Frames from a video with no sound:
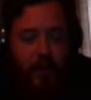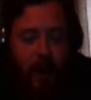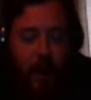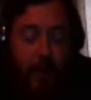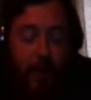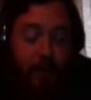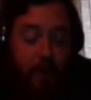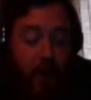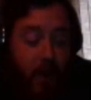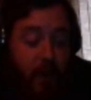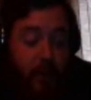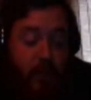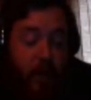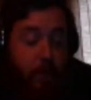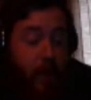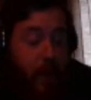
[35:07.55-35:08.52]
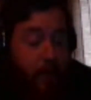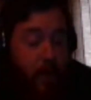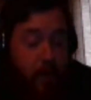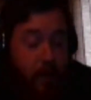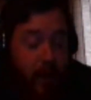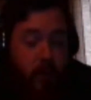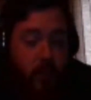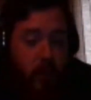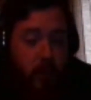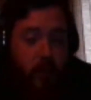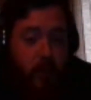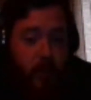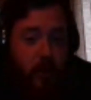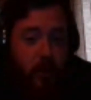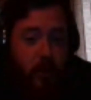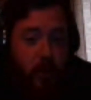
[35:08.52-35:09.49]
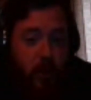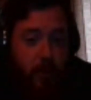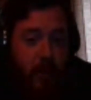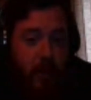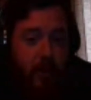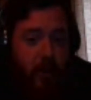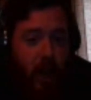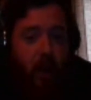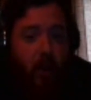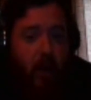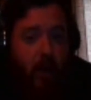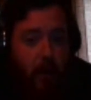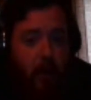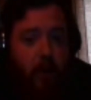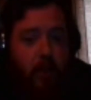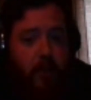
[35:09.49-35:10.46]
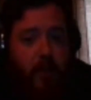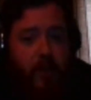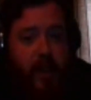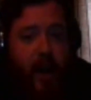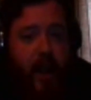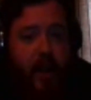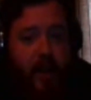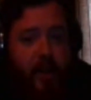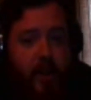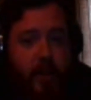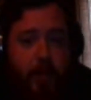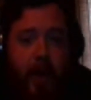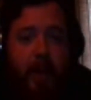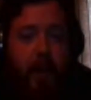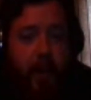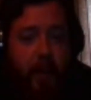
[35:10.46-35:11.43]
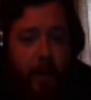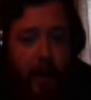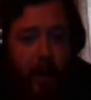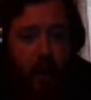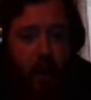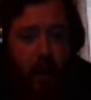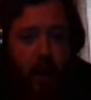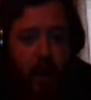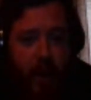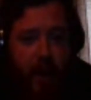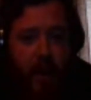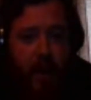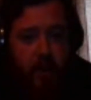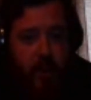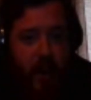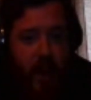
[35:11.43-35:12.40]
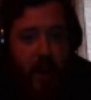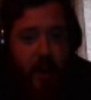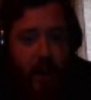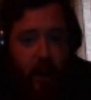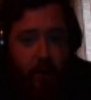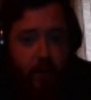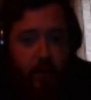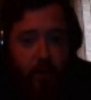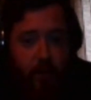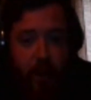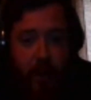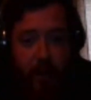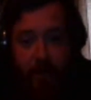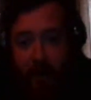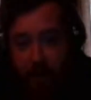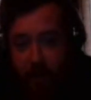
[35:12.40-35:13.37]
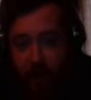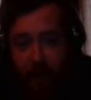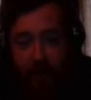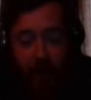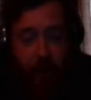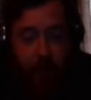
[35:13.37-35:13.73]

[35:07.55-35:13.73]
I mean, some people may choose to be charitable, design it, spend all the money on it, and just hand it out for free if they felt that was.